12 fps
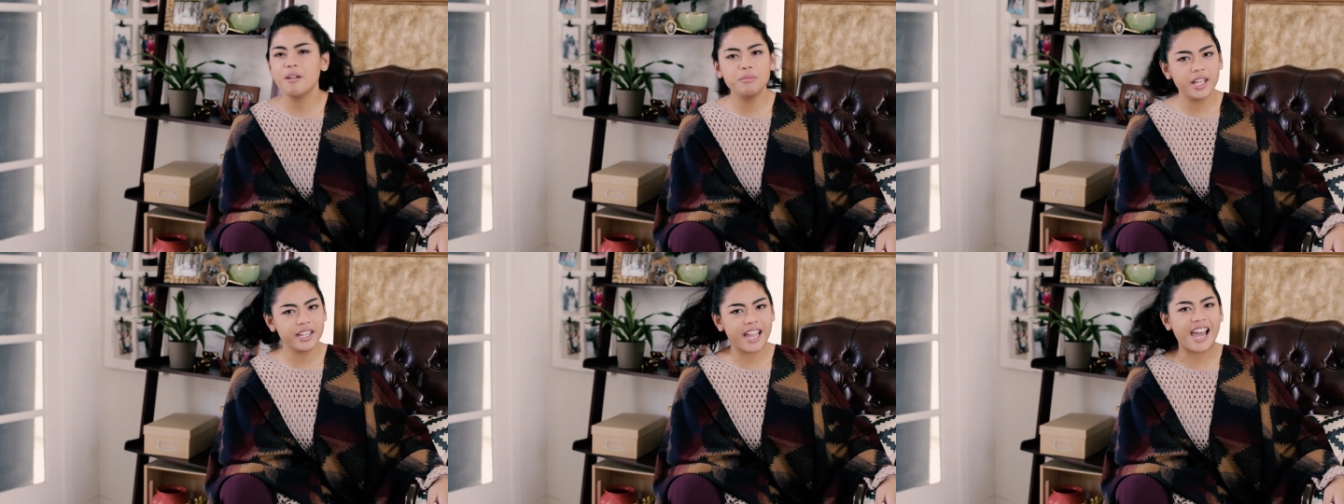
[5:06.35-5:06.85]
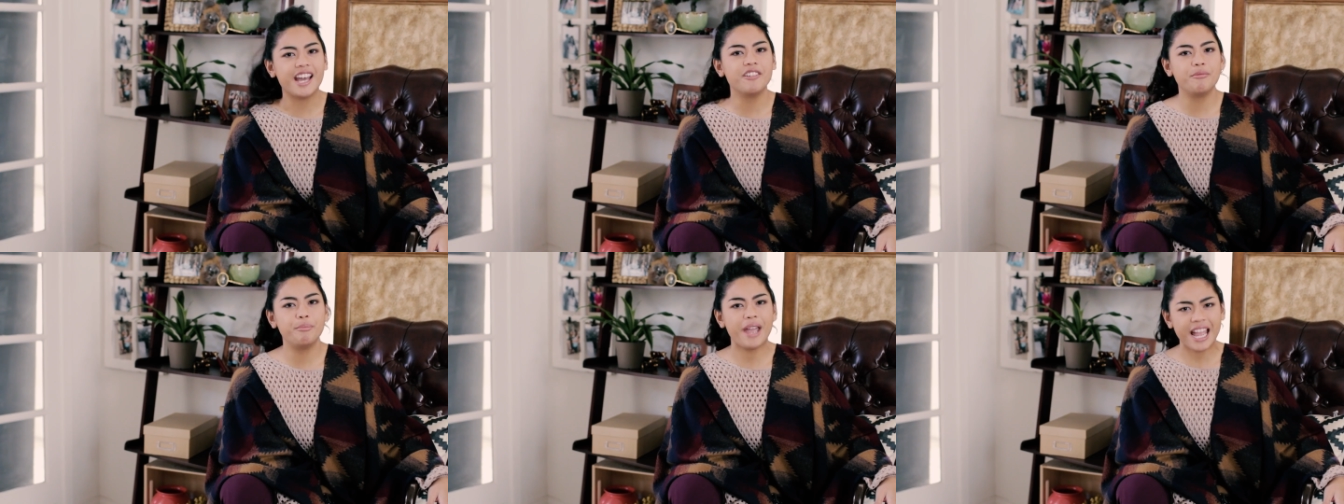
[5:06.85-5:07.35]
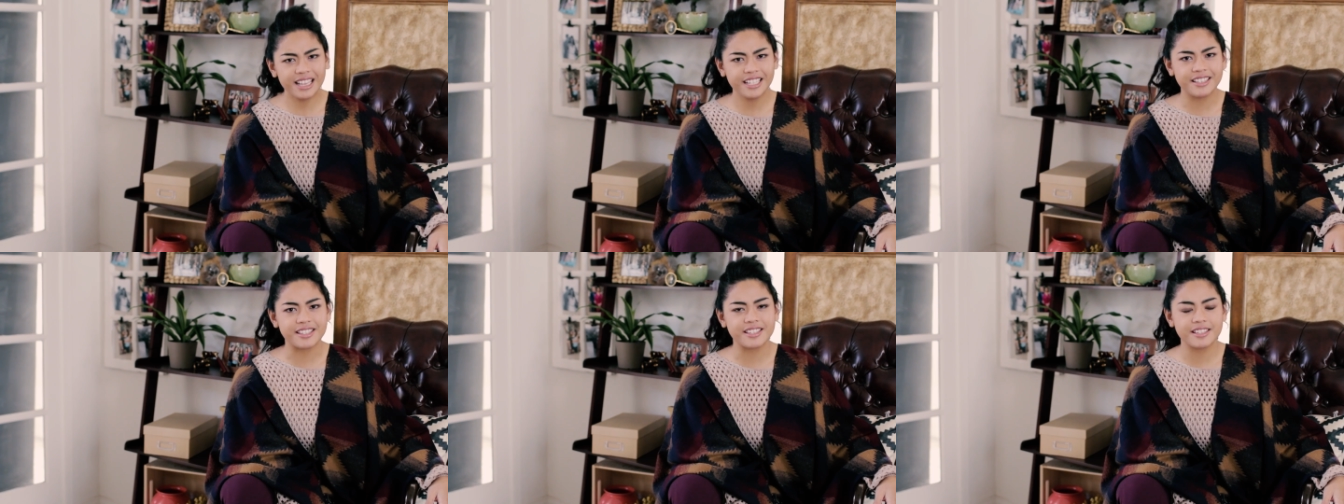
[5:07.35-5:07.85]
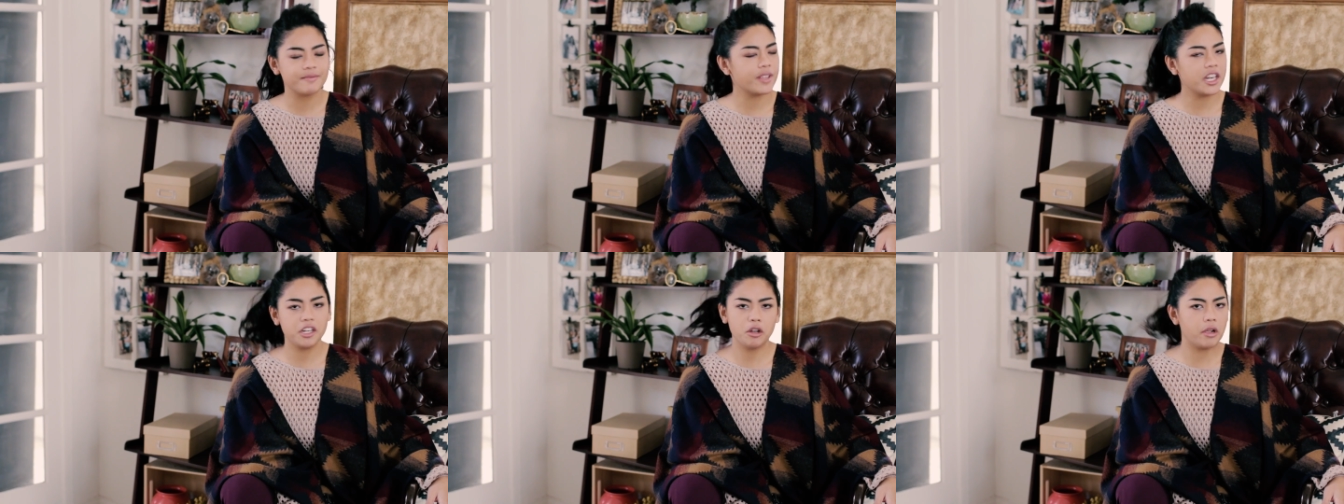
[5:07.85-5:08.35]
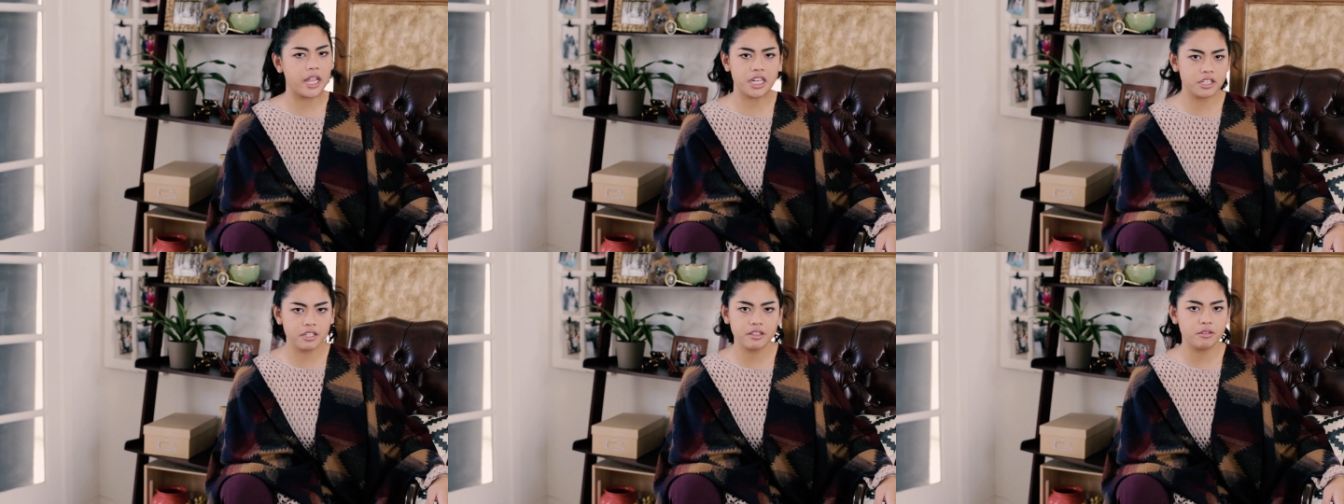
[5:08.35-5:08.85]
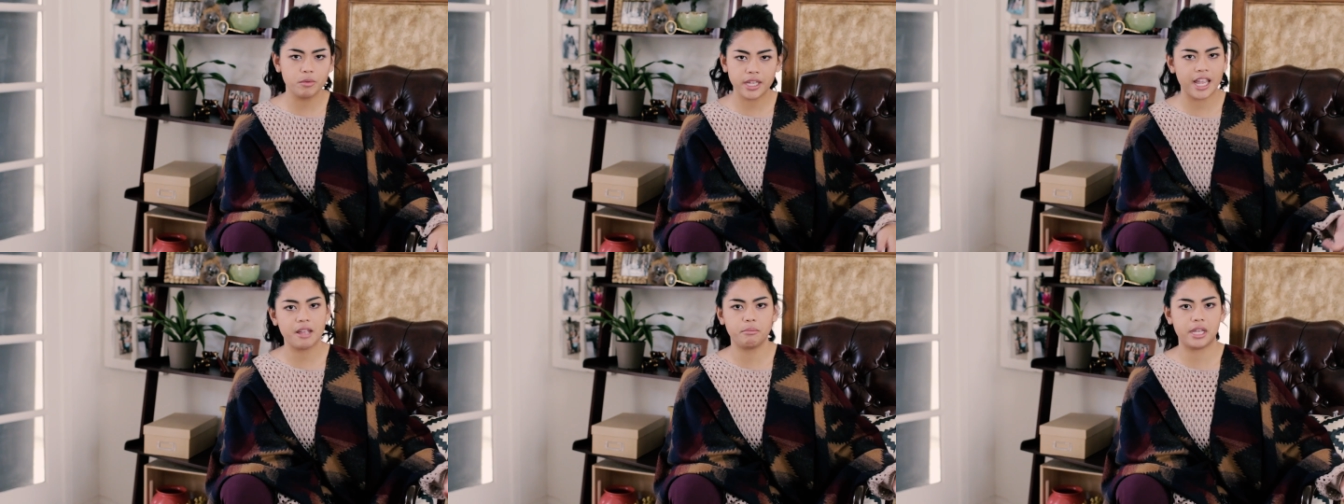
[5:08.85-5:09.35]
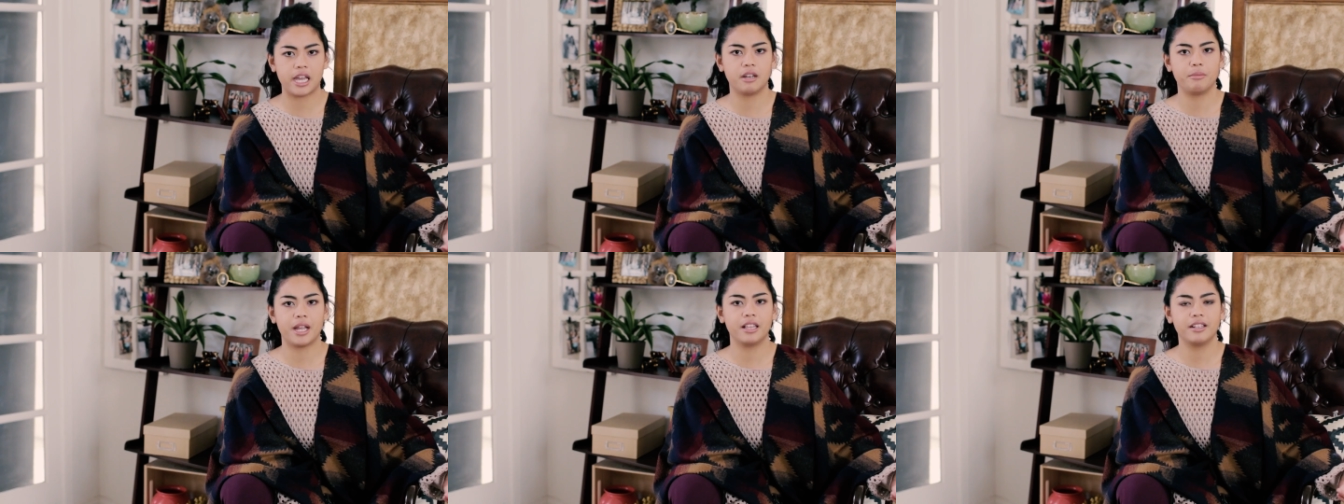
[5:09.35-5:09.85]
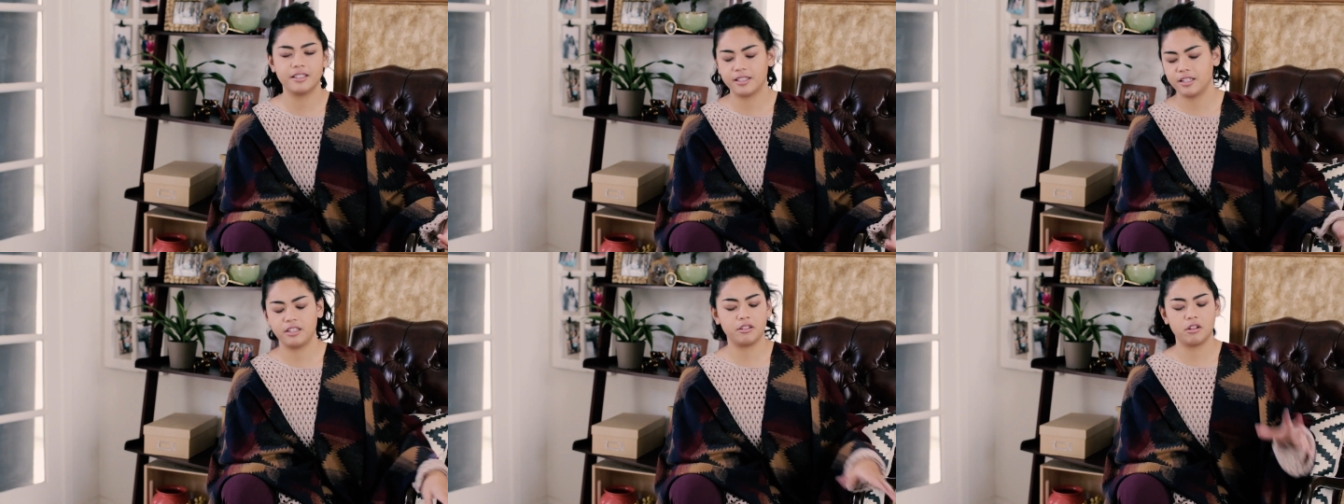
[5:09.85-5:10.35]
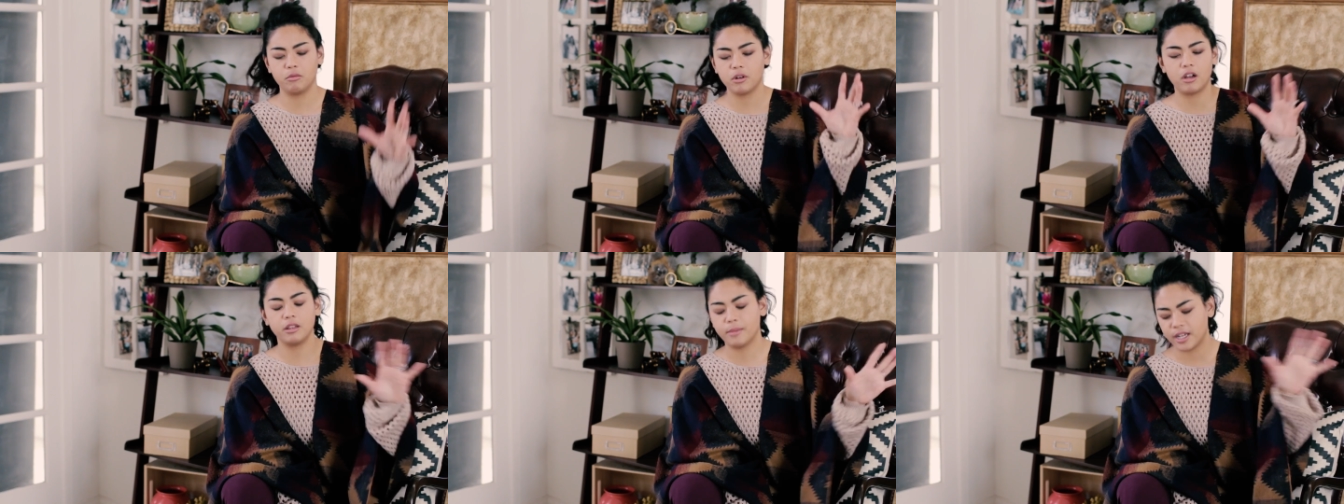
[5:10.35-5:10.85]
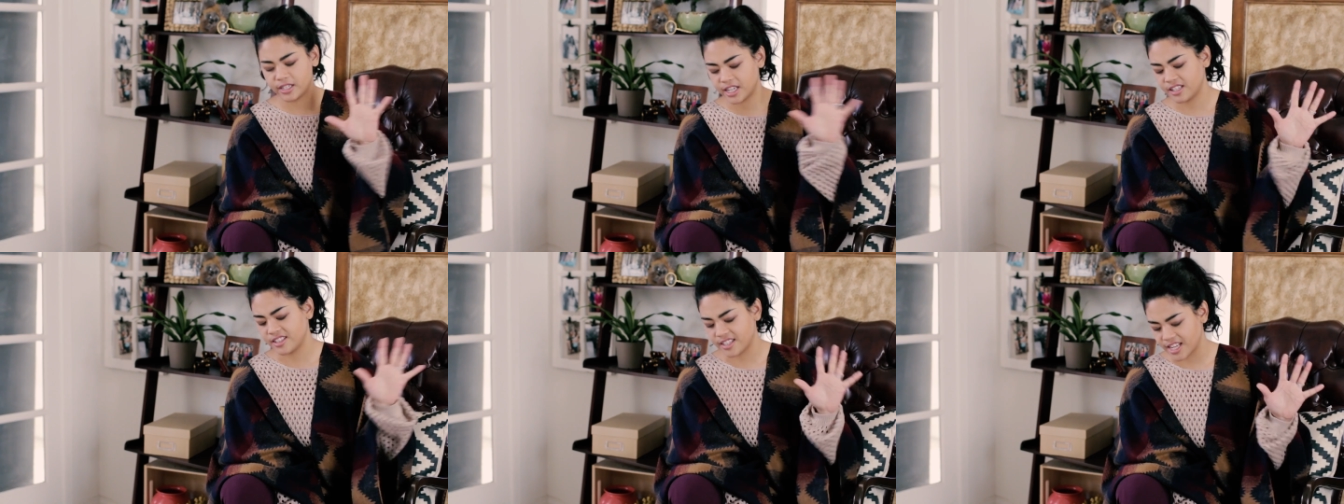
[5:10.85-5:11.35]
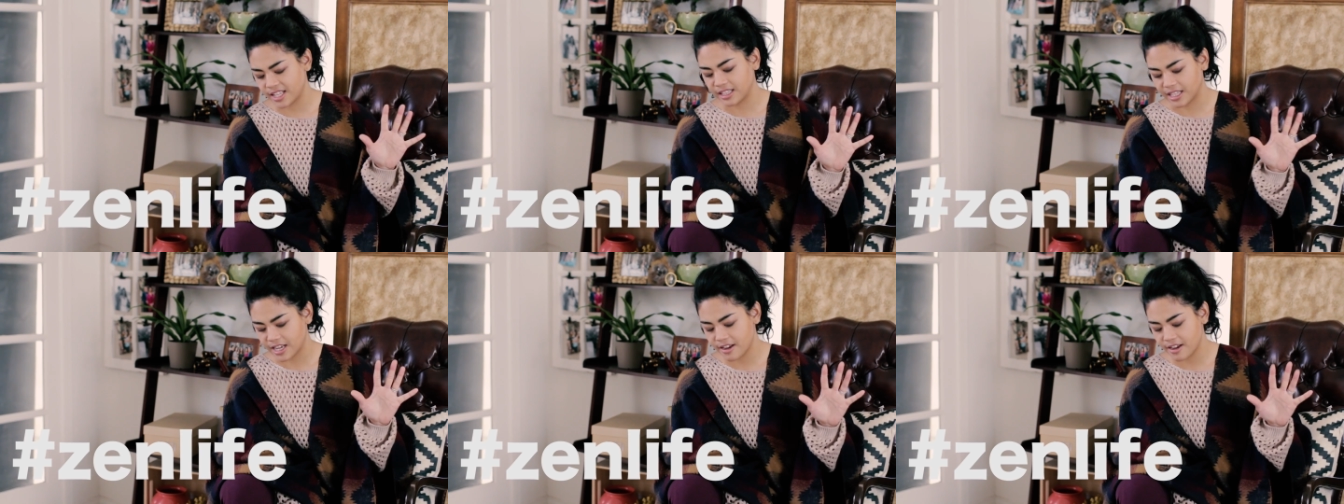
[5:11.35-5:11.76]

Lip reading: I'm like out of balance. And you know, Asians, we can't be out of balance. And you know, we're all about that Zen